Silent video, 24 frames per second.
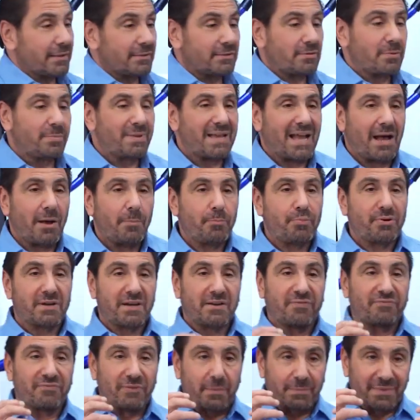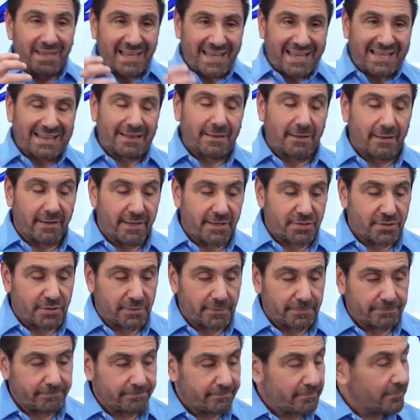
to be outputted from the analyzer,